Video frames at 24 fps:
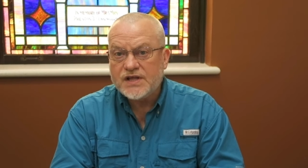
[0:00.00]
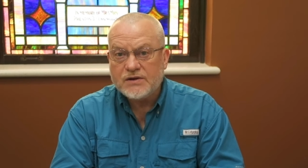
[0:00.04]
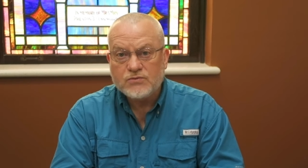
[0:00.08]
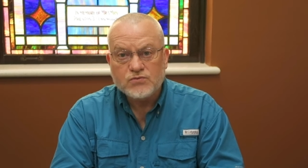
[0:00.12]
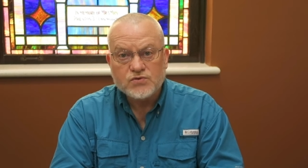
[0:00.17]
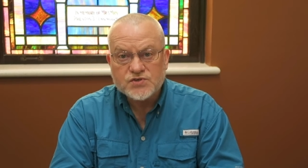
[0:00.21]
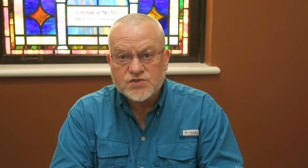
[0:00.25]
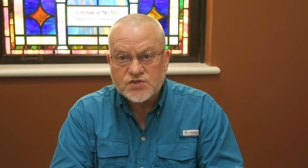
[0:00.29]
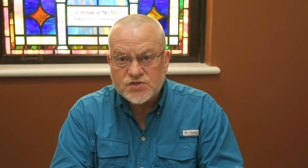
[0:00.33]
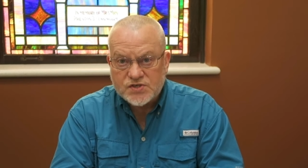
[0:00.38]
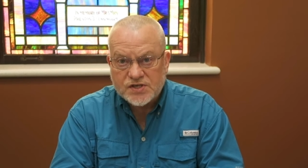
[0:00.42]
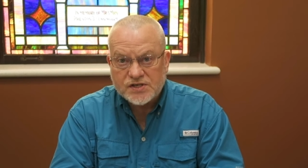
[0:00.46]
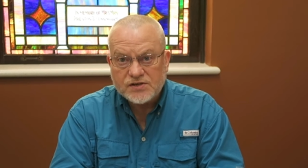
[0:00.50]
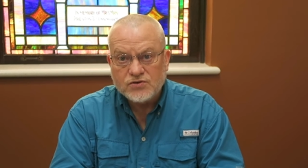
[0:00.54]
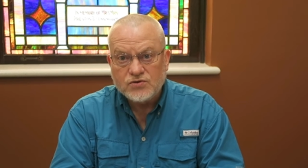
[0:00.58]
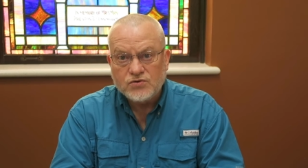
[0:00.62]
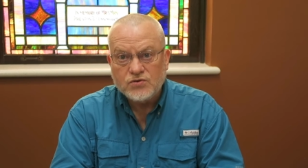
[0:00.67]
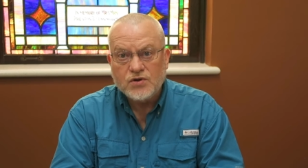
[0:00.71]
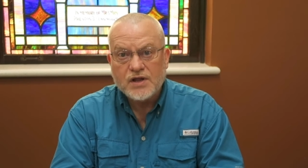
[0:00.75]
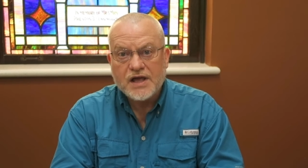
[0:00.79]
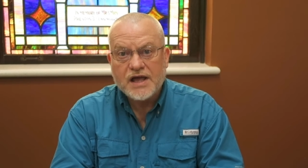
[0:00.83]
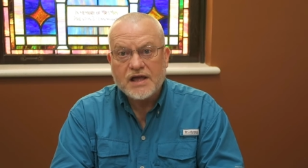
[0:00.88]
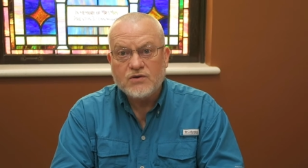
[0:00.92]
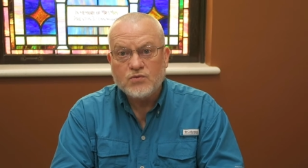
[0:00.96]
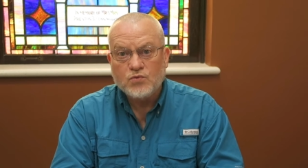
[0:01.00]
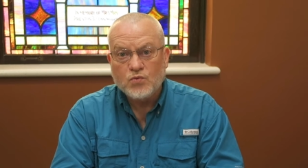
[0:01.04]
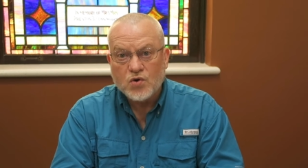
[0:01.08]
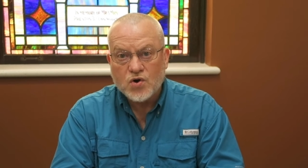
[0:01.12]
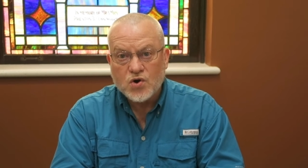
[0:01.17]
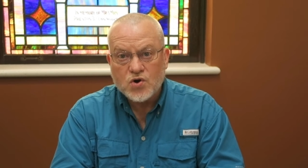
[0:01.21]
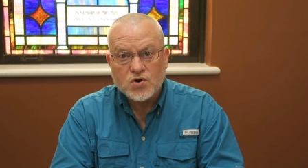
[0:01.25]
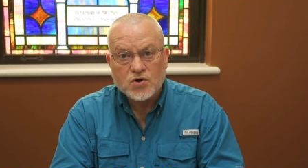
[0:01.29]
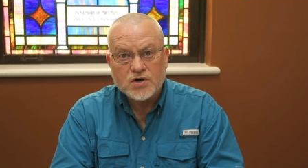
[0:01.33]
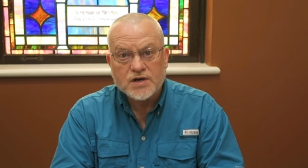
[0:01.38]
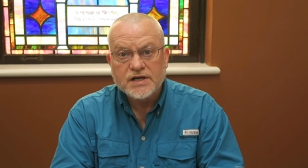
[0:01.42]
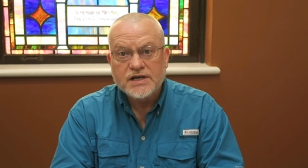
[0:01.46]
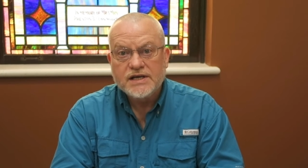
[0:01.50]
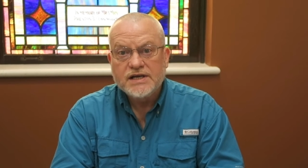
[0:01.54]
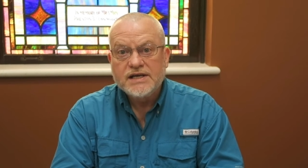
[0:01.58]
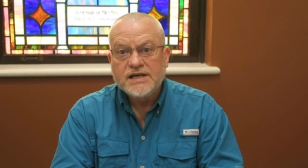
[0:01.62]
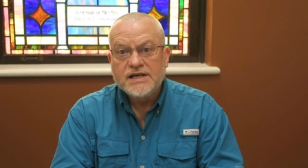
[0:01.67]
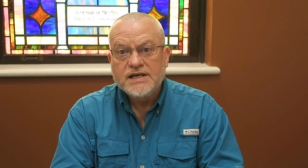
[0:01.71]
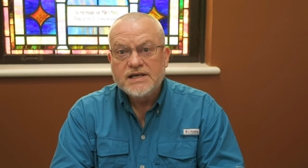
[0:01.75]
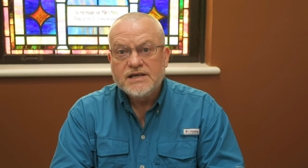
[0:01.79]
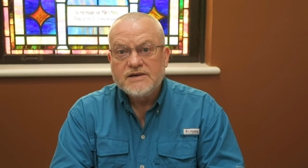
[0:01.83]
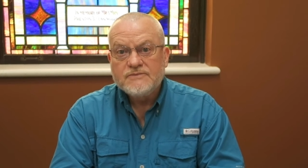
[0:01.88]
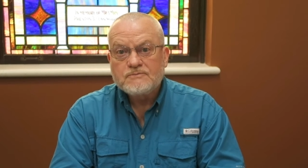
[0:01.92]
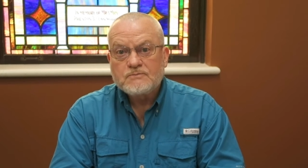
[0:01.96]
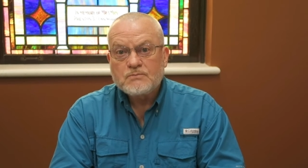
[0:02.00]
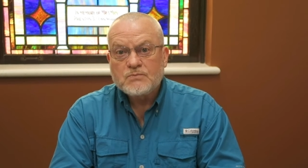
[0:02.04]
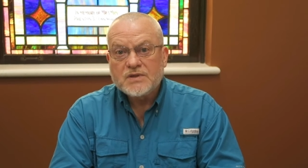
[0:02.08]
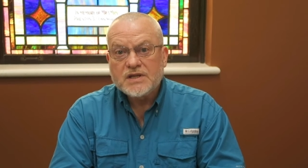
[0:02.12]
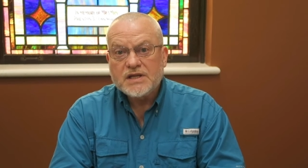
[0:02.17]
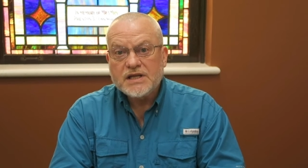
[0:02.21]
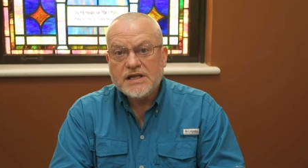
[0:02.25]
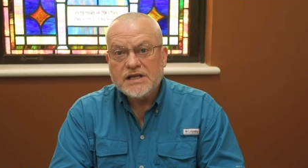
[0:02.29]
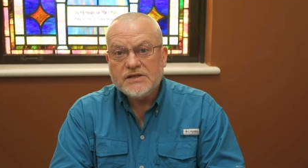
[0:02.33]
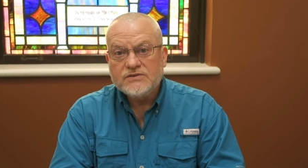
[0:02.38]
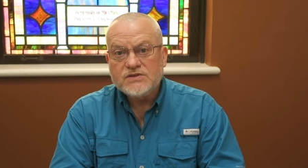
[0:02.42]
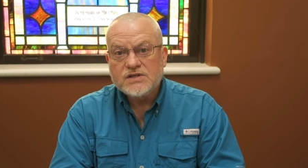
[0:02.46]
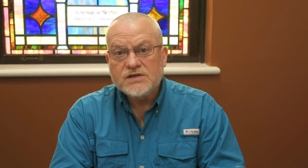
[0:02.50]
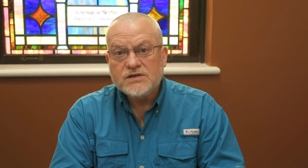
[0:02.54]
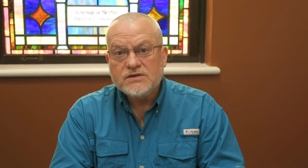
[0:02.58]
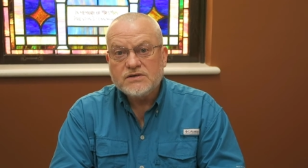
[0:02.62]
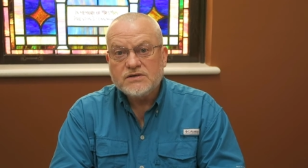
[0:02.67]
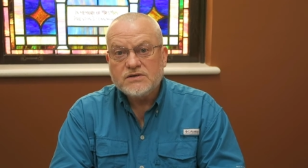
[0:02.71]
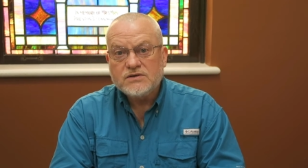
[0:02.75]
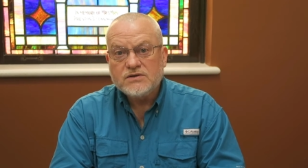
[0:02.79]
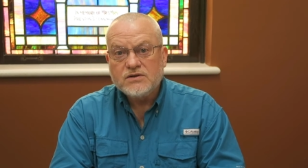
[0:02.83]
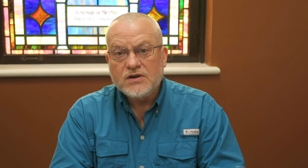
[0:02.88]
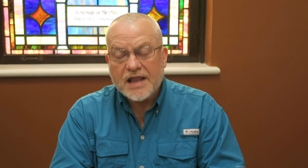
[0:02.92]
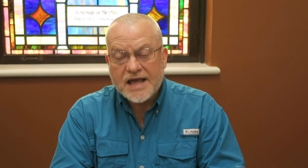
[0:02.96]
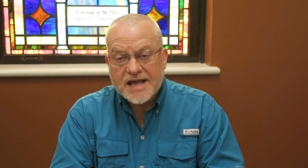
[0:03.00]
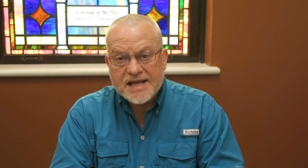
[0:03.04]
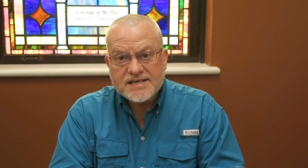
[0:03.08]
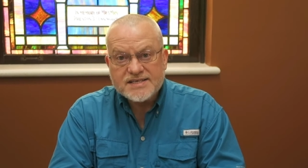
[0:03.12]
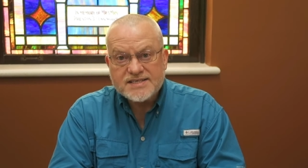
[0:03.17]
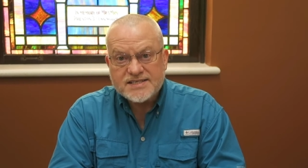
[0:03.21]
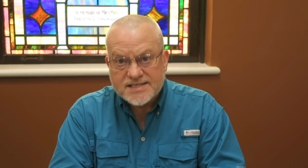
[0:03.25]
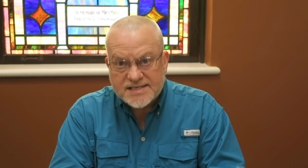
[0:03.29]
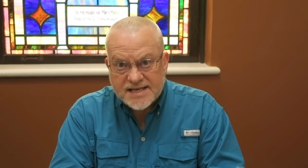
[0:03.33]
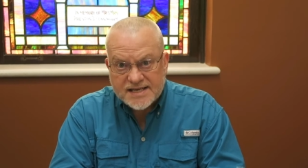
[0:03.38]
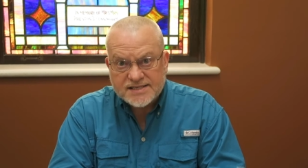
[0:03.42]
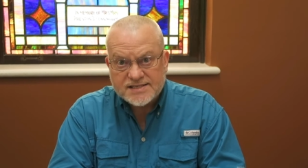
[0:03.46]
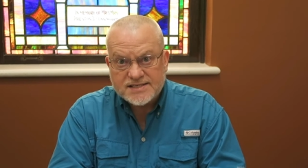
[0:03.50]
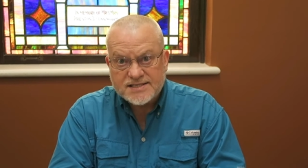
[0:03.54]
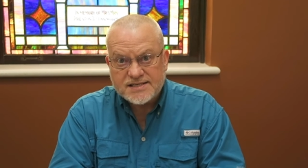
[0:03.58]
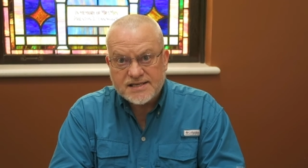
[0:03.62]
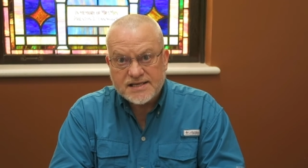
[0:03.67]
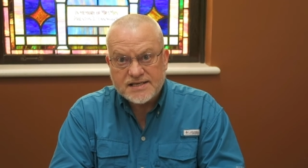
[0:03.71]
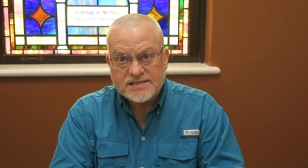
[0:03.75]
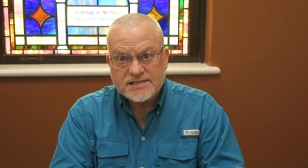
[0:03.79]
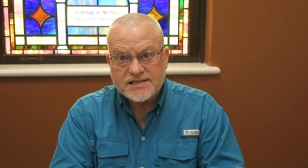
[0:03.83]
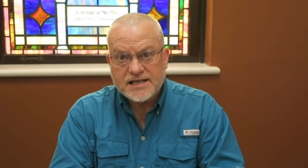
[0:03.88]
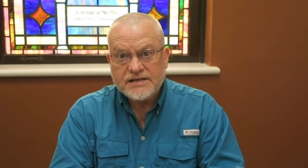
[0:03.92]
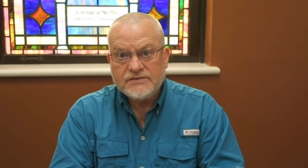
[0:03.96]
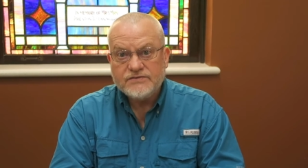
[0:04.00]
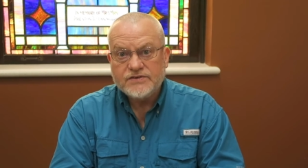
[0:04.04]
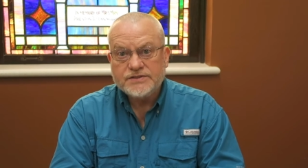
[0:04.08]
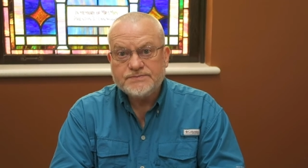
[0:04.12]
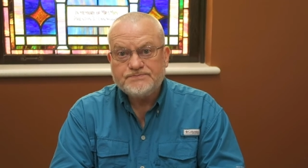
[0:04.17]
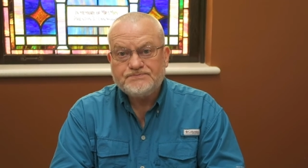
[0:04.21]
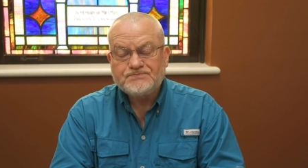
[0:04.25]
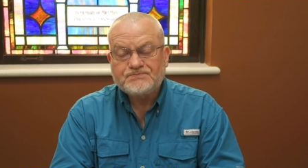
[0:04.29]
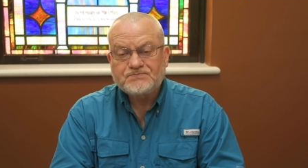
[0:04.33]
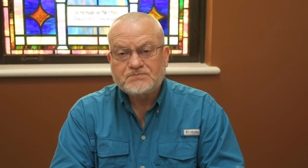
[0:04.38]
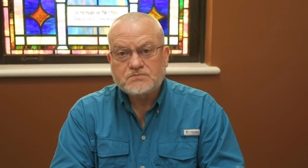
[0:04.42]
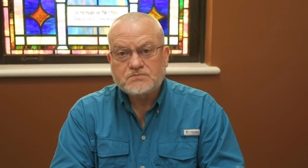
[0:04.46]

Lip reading: that were still at work in the late 60s even.